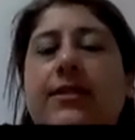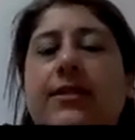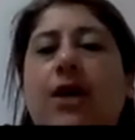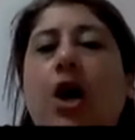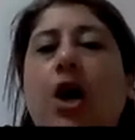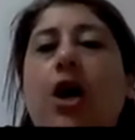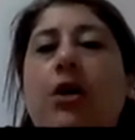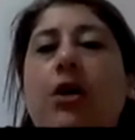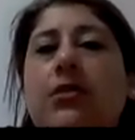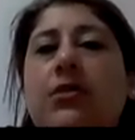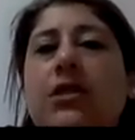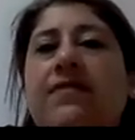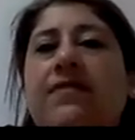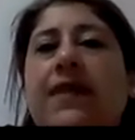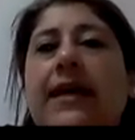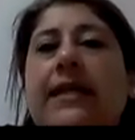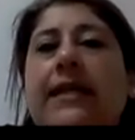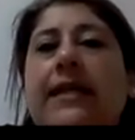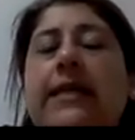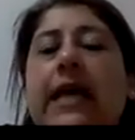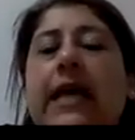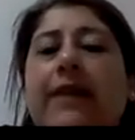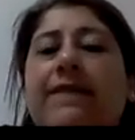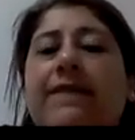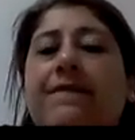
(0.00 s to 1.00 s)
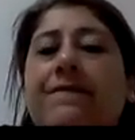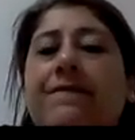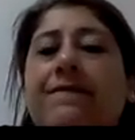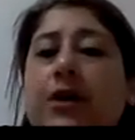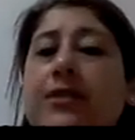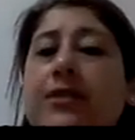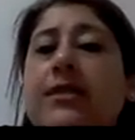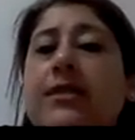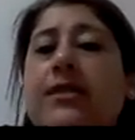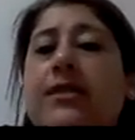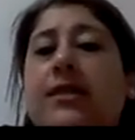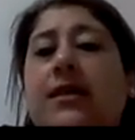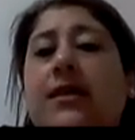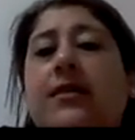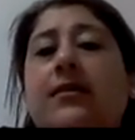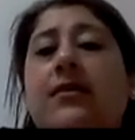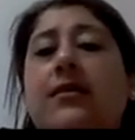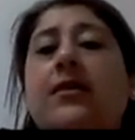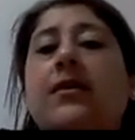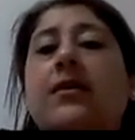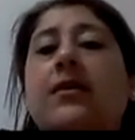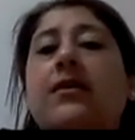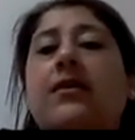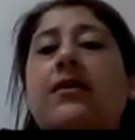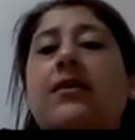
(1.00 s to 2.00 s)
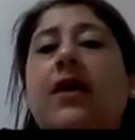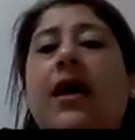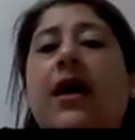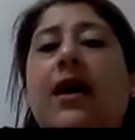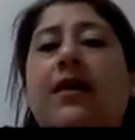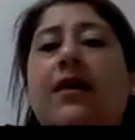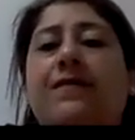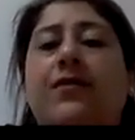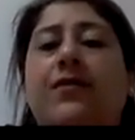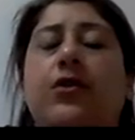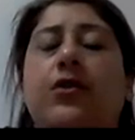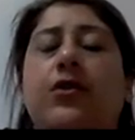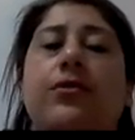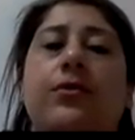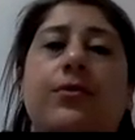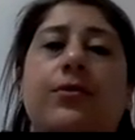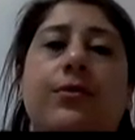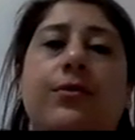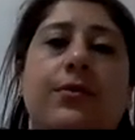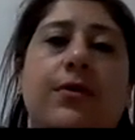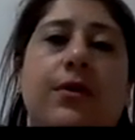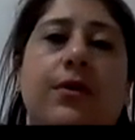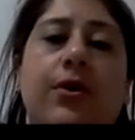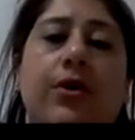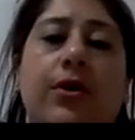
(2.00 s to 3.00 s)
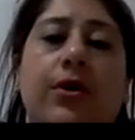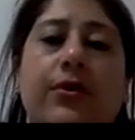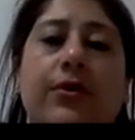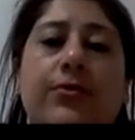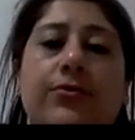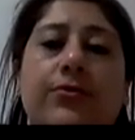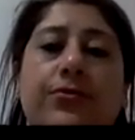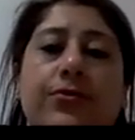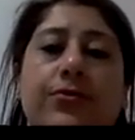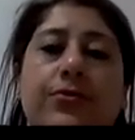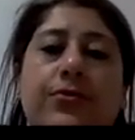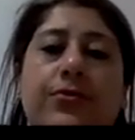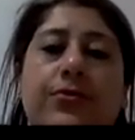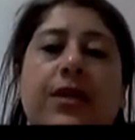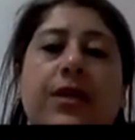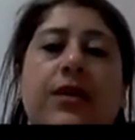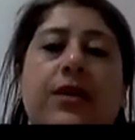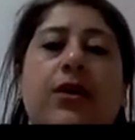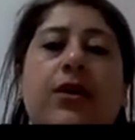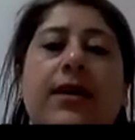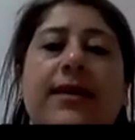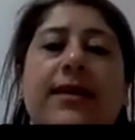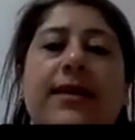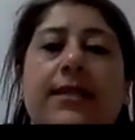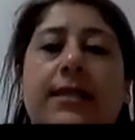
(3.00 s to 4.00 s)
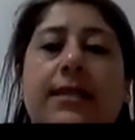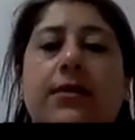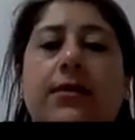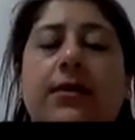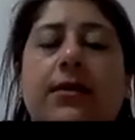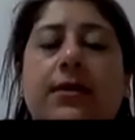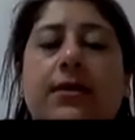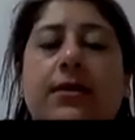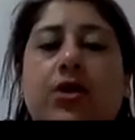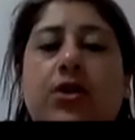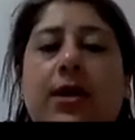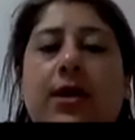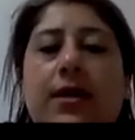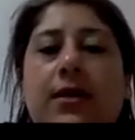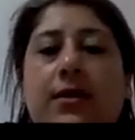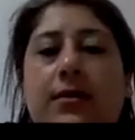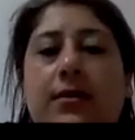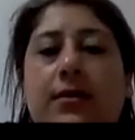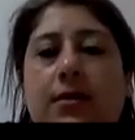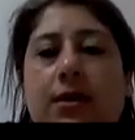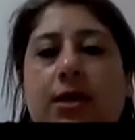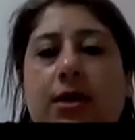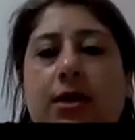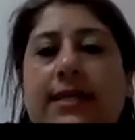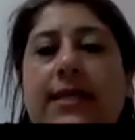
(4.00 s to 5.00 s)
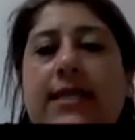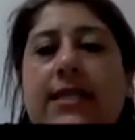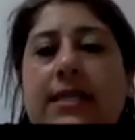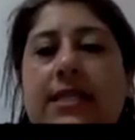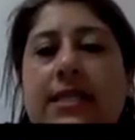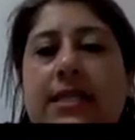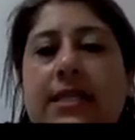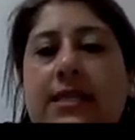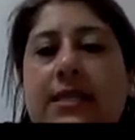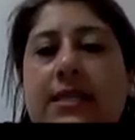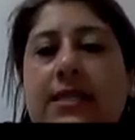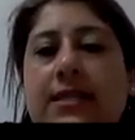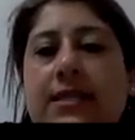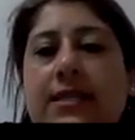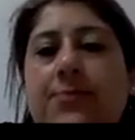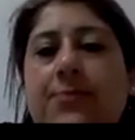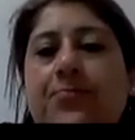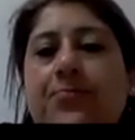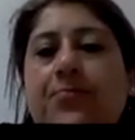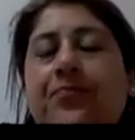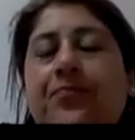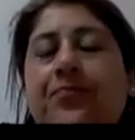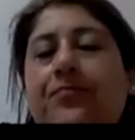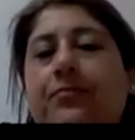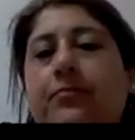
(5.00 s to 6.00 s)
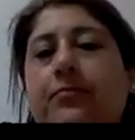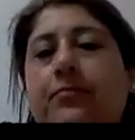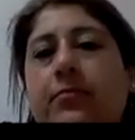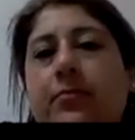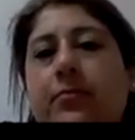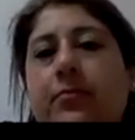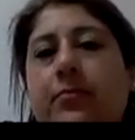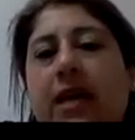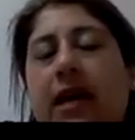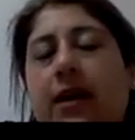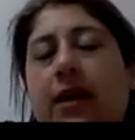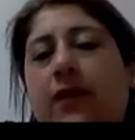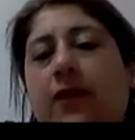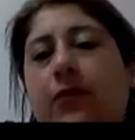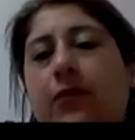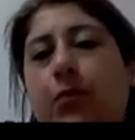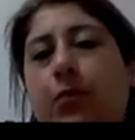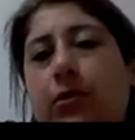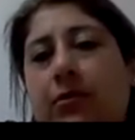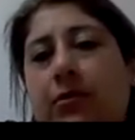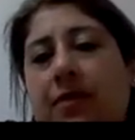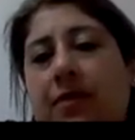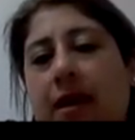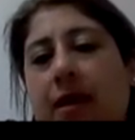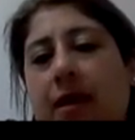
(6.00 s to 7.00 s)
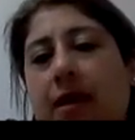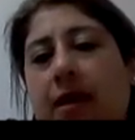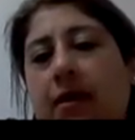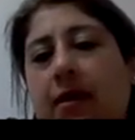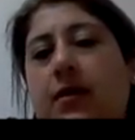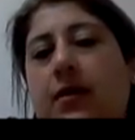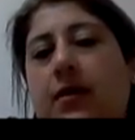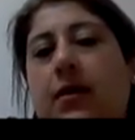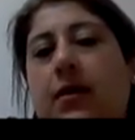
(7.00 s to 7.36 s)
cultivate and foster our view of the ideal Australian identities, and I put there